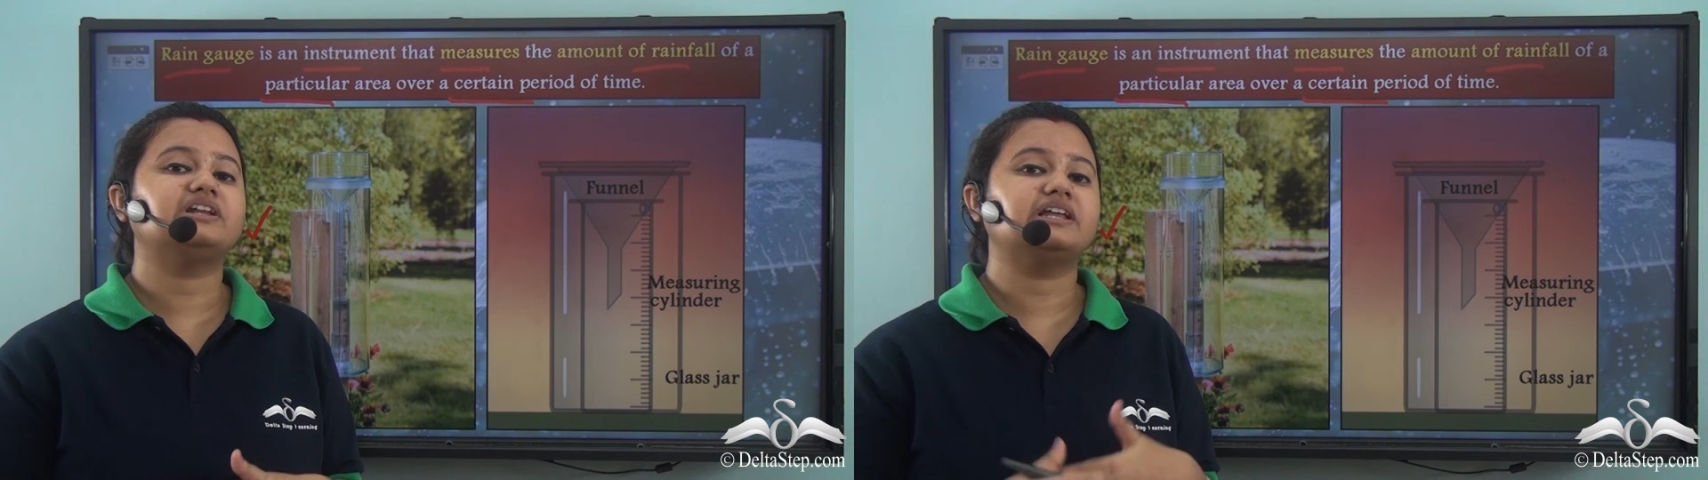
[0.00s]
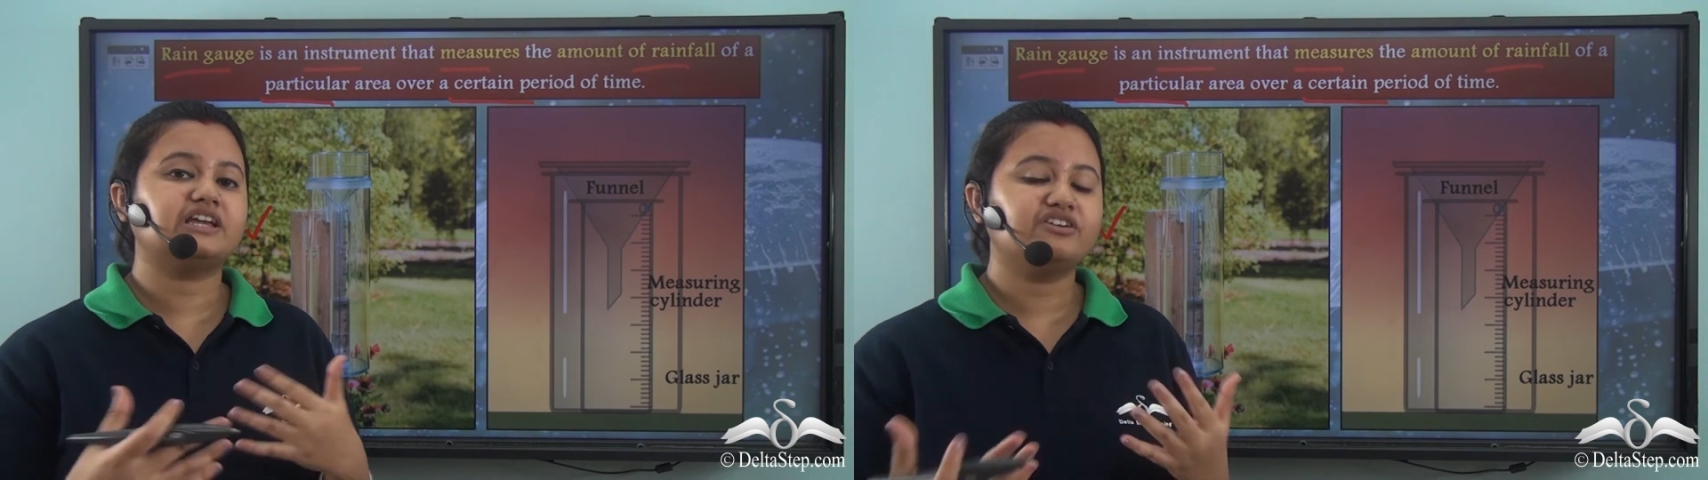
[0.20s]

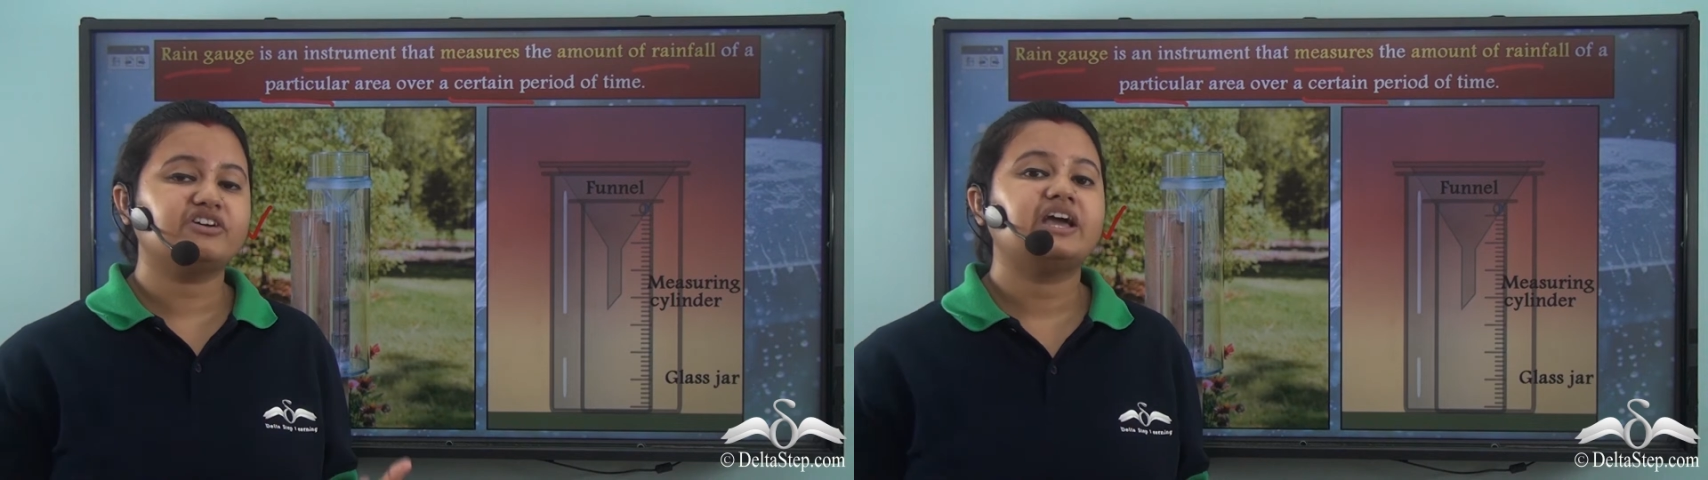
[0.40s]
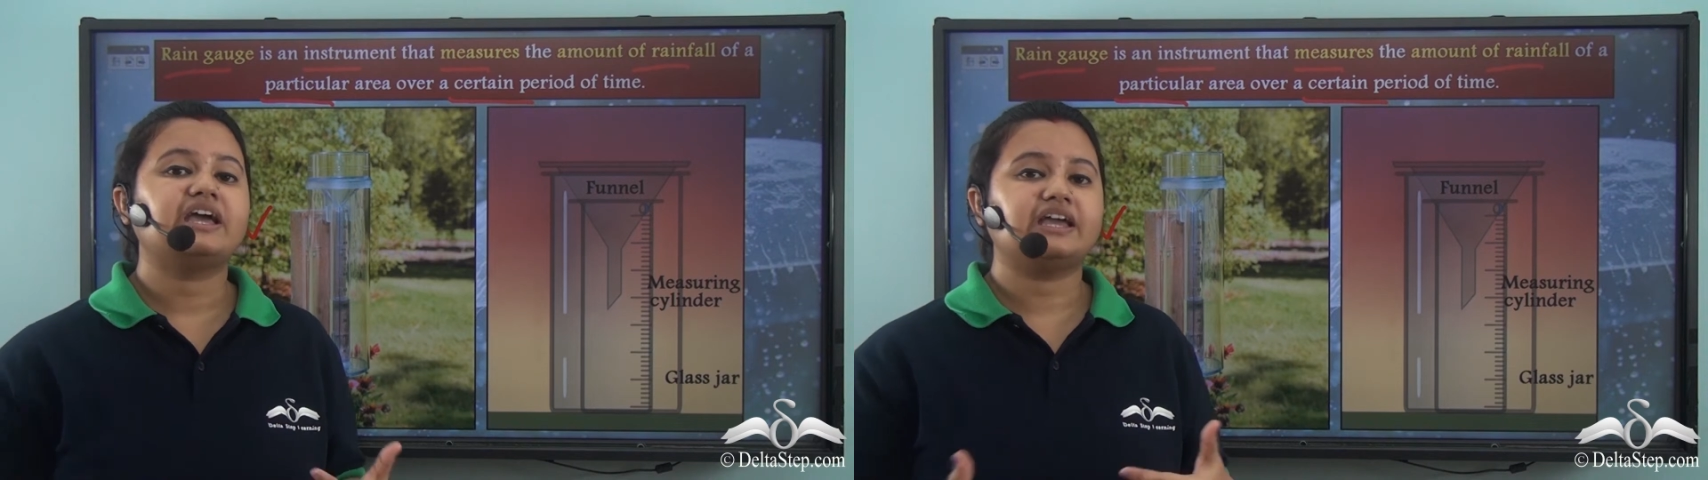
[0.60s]
will give
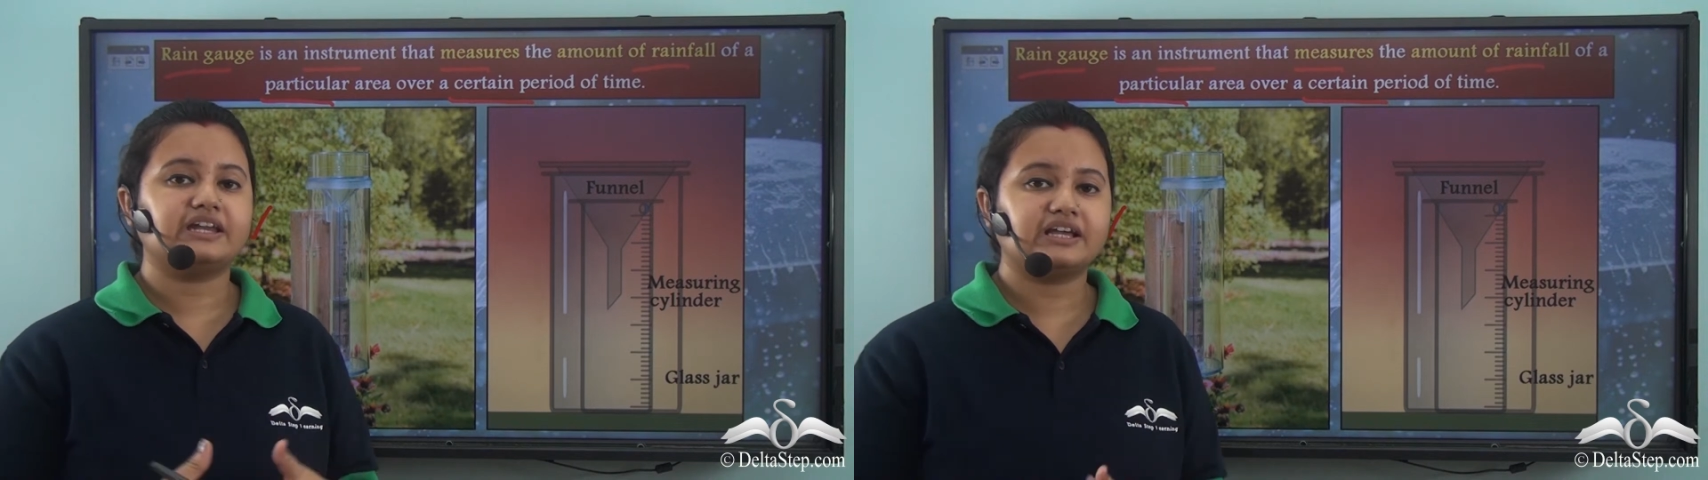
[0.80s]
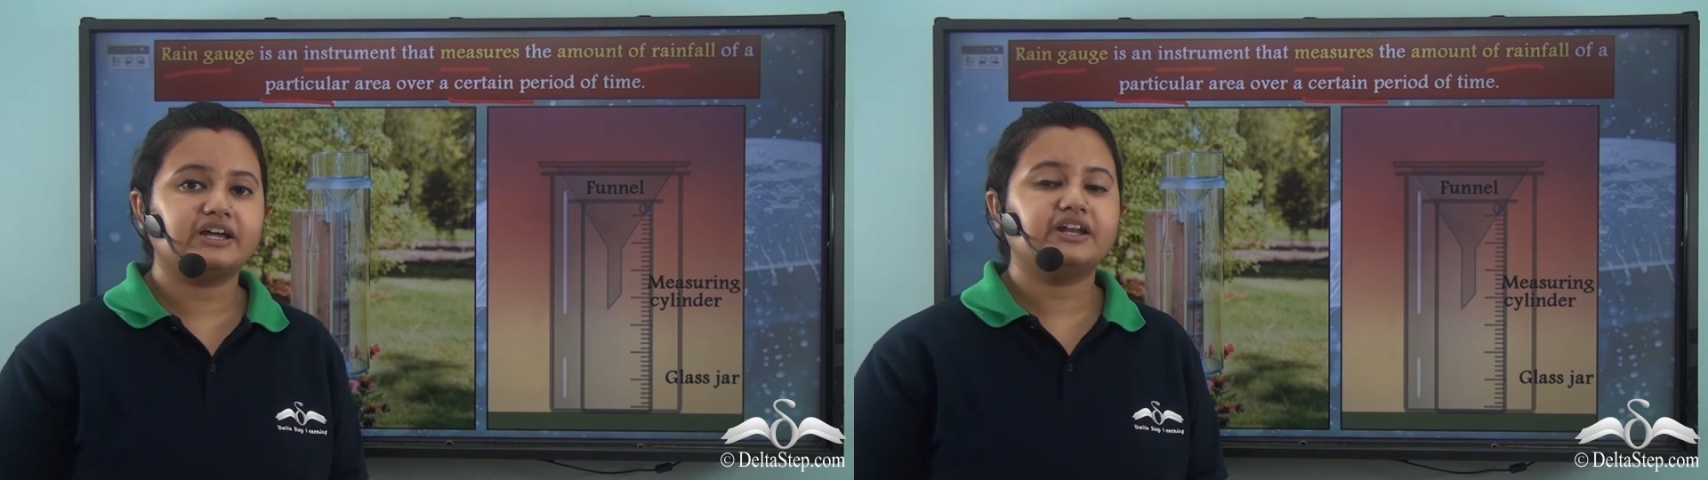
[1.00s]

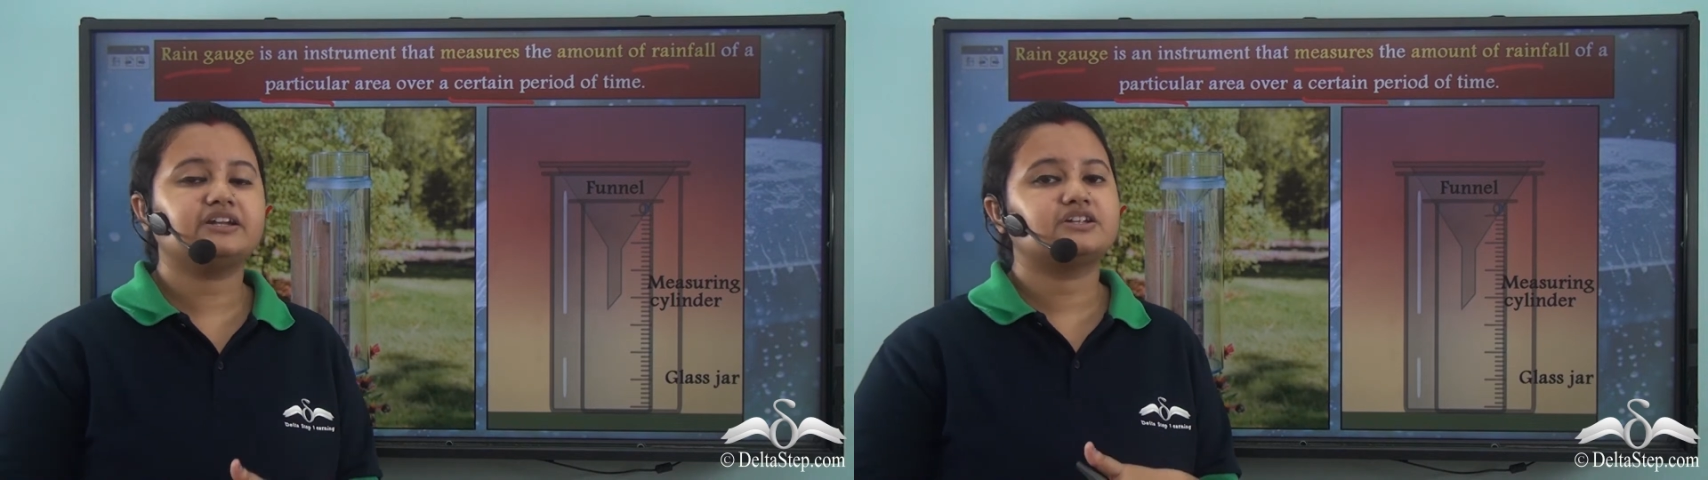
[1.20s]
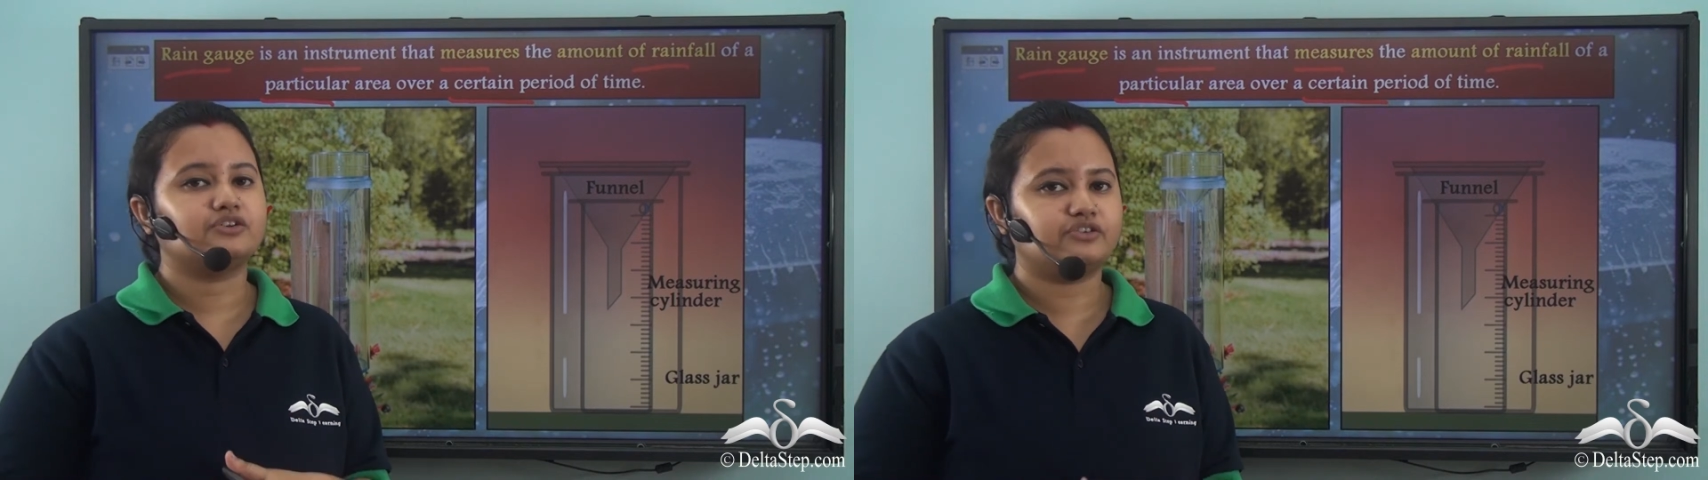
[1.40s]

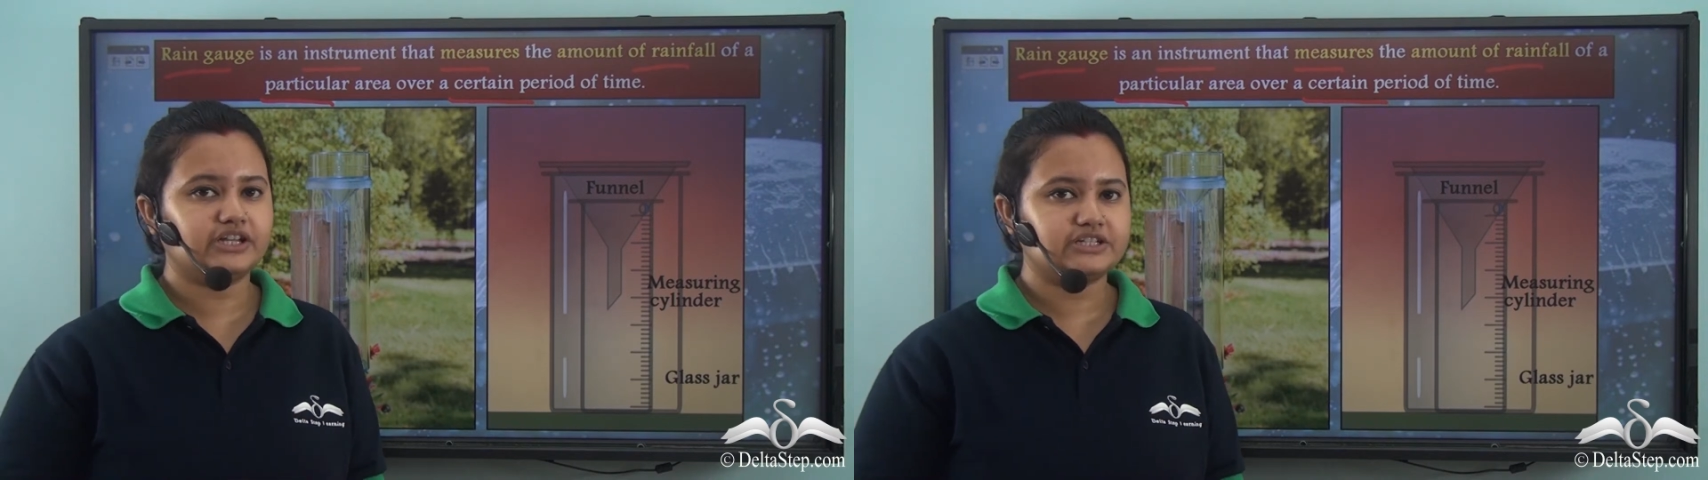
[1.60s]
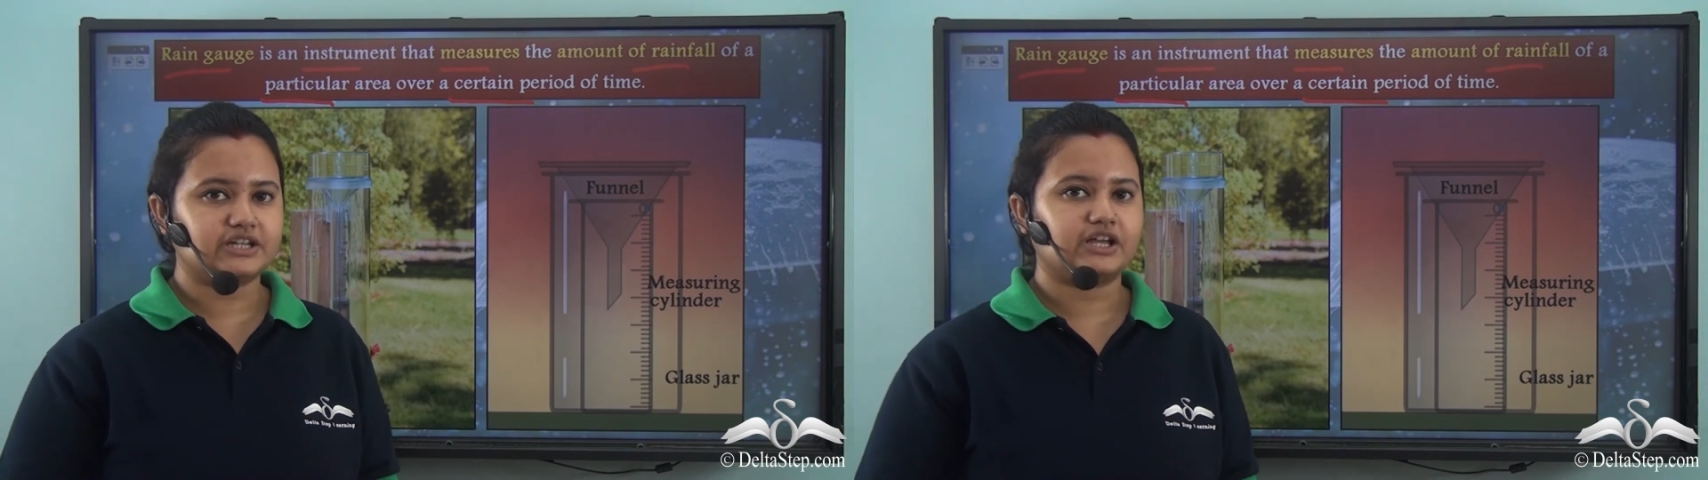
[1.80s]
incorrect
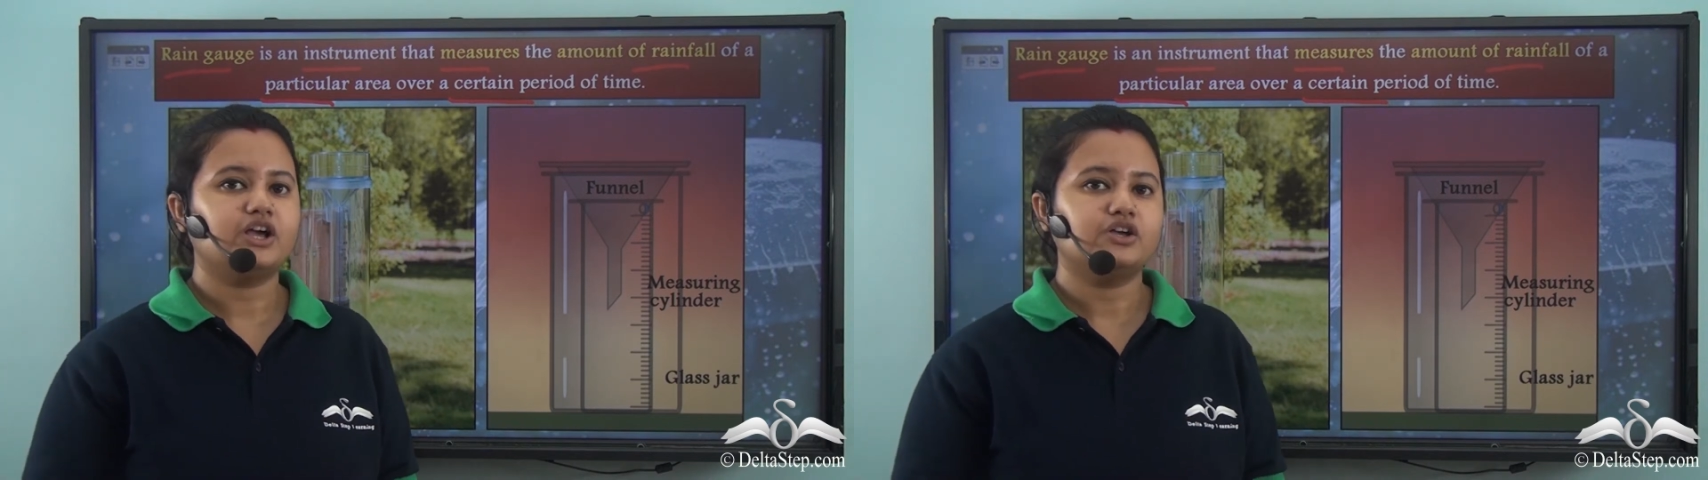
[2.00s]
reading.